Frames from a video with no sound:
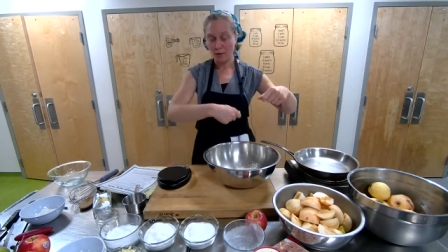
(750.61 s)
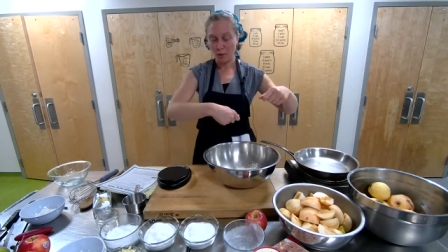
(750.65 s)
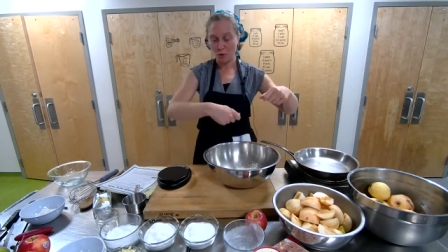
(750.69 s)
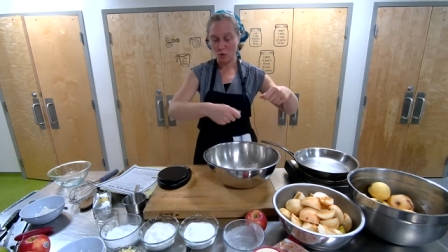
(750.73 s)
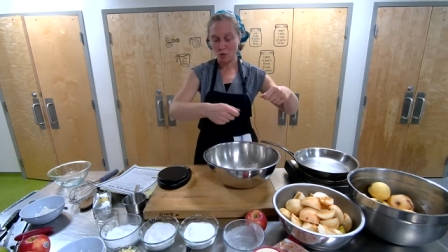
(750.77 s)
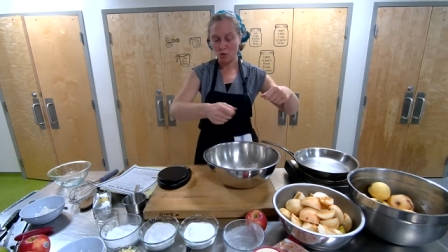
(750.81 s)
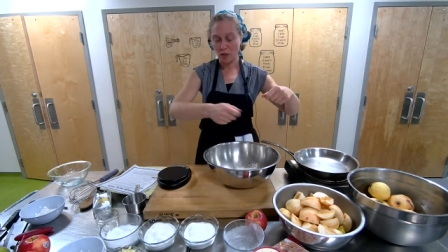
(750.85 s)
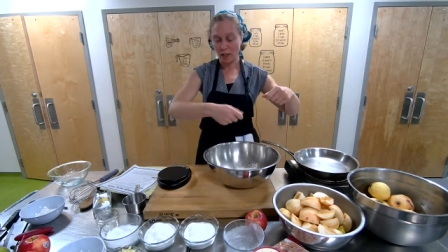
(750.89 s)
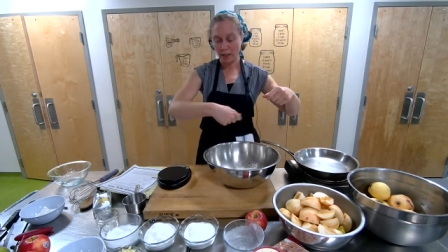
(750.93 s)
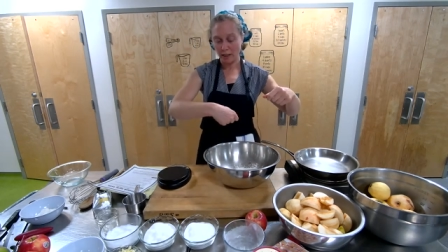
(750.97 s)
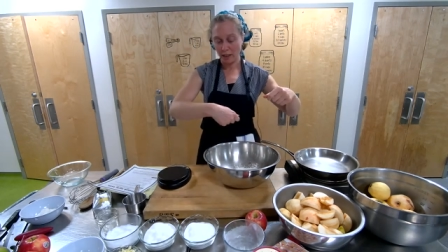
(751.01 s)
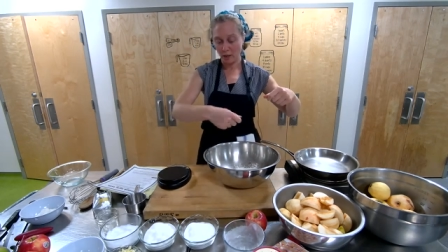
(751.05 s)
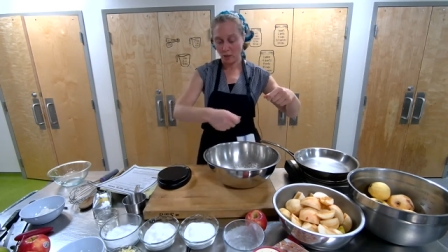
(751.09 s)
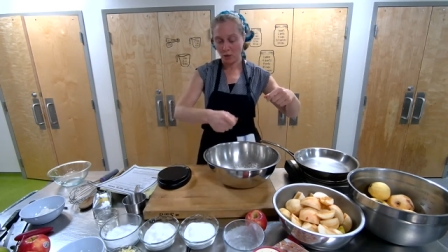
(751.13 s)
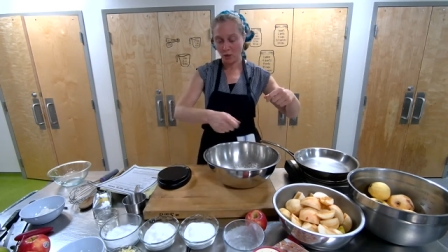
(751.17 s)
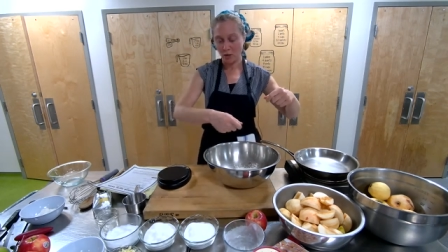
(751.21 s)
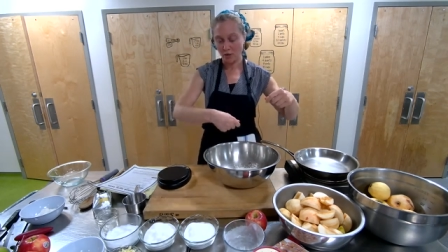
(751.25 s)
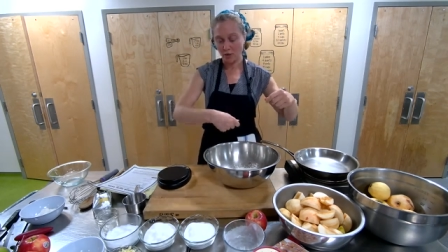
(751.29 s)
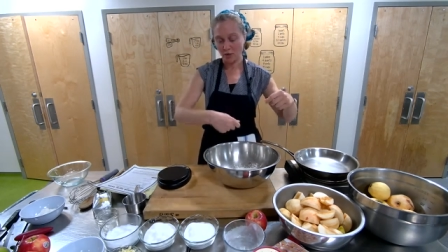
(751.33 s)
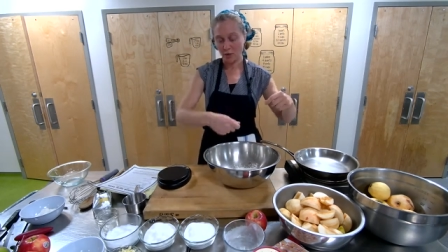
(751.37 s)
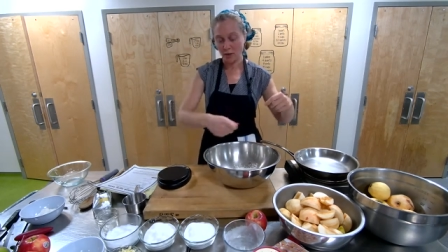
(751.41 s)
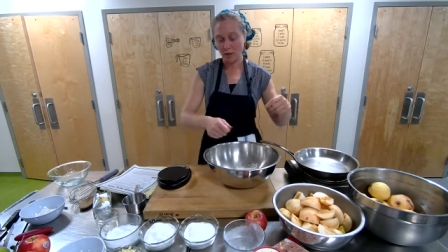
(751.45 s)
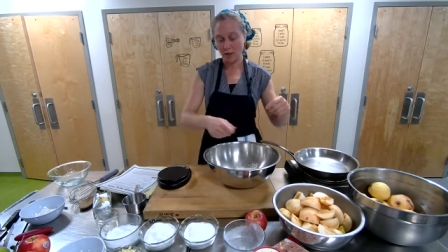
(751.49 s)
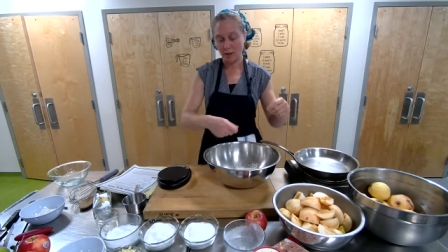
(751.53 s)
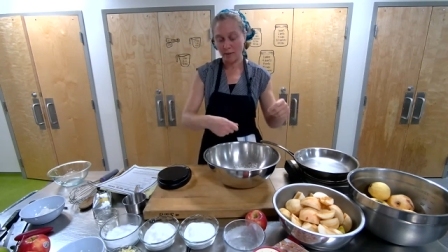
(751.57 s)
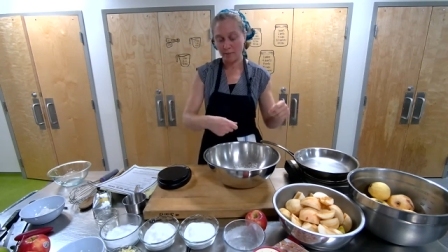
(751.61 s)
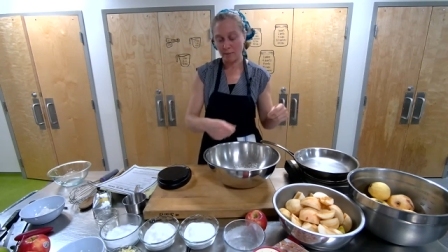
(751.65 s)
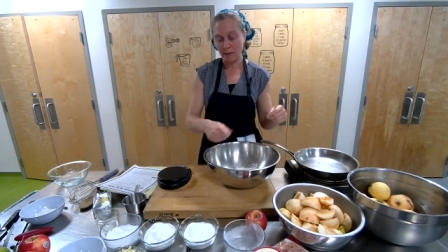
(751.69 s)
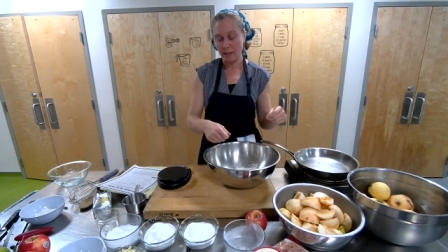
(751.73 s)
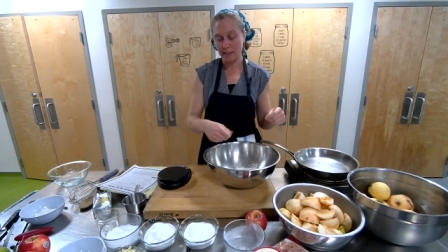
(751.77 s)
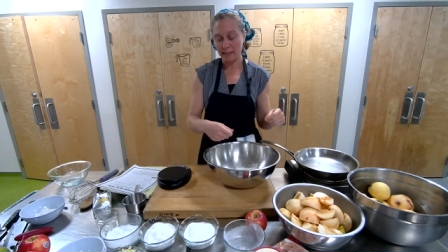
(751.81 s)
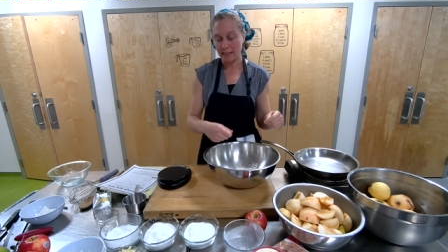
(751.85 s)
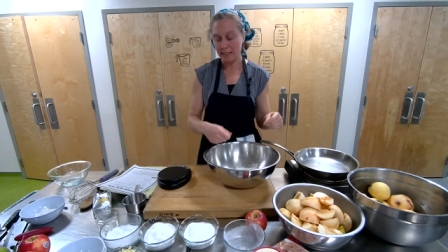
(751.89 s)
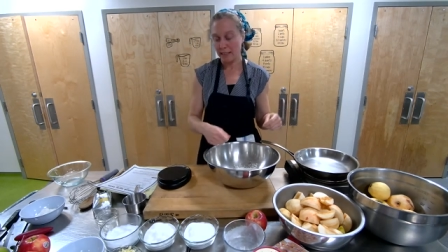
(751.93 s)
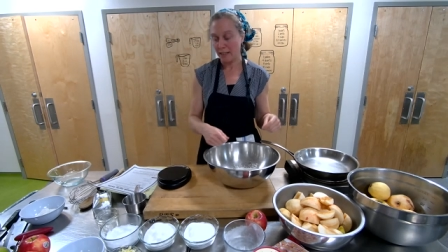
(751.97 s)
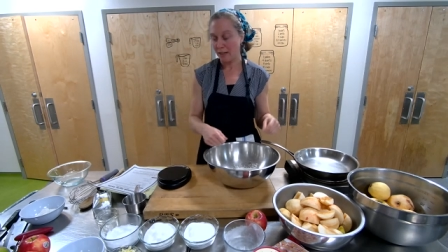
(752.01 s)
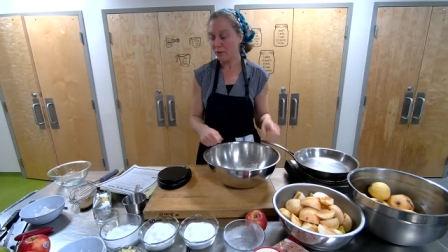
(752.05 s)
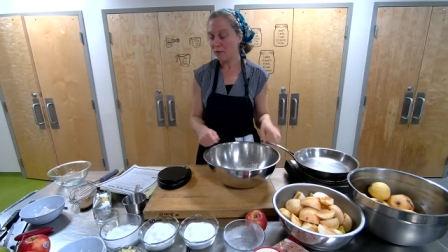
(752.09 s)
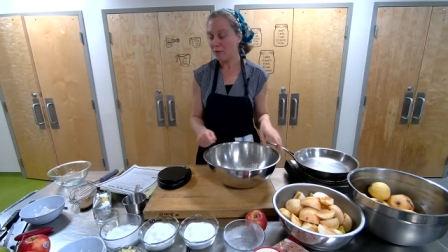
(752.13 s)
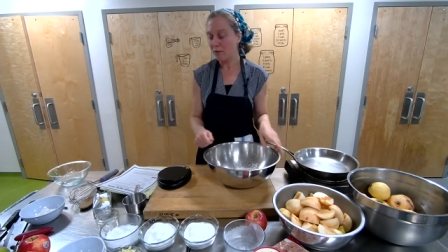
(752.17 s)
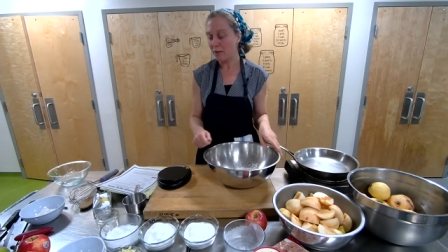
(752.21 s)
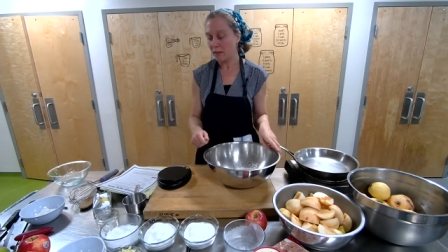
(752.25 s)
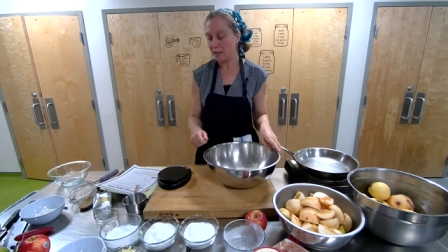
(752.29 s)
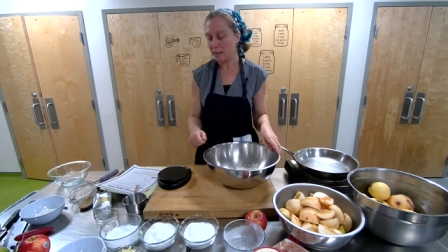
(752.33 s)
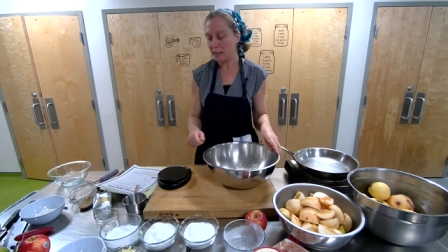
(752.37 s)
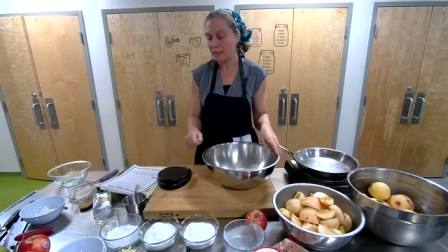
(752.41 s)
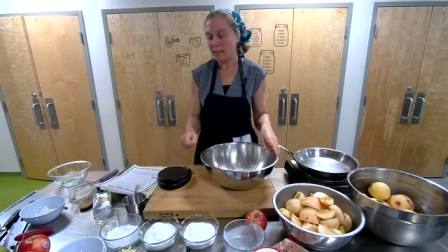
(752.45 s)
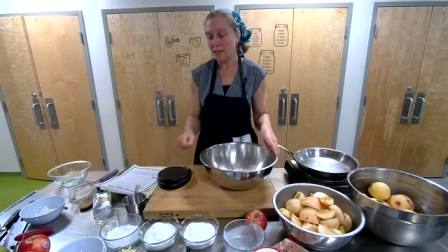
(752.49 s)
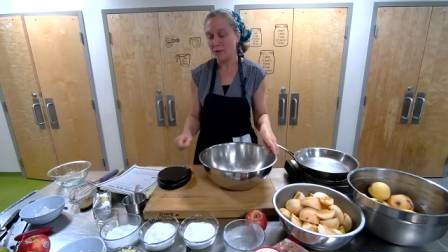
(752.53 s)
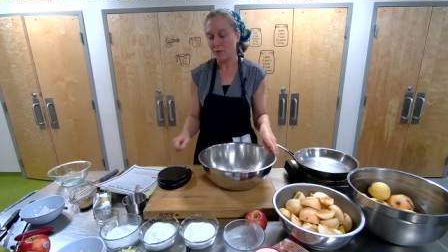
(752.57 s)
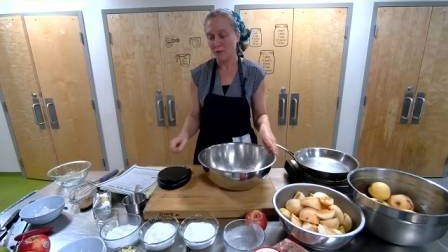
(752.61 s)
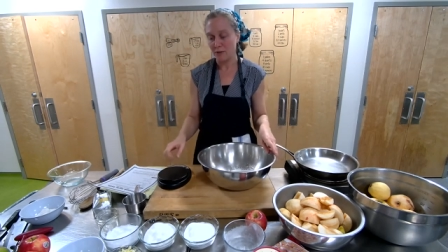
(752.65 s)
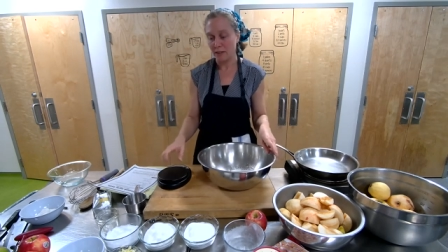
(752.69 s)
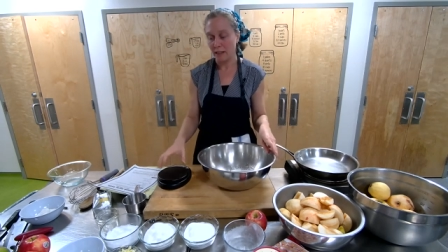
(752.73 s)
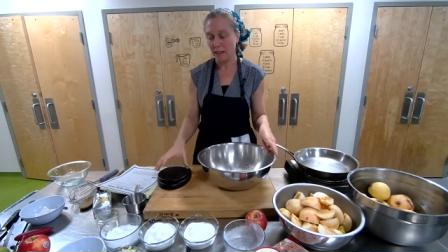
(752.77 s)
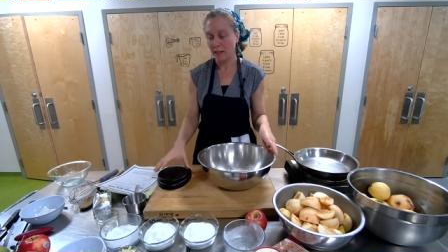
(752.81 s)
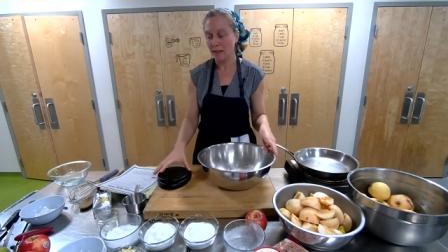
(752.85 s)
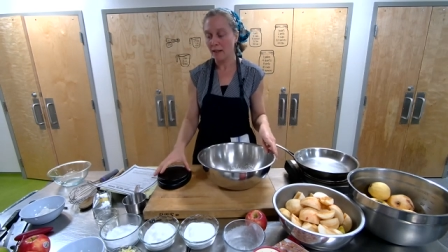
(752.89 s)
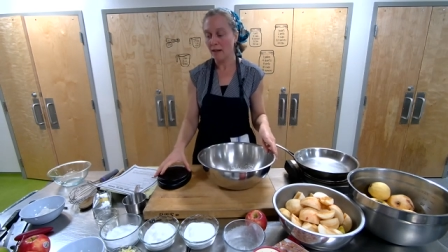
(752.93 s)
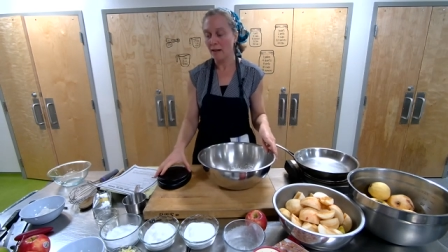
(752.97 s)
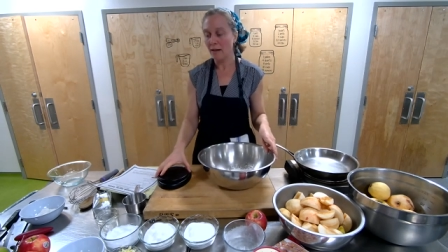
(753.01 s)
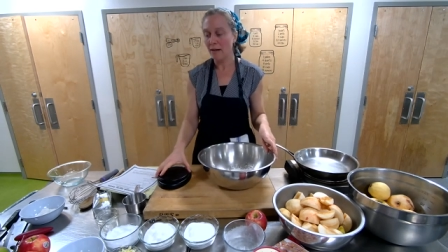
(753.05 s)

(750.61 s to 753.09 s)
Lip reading: shake it over a sieve and sift it.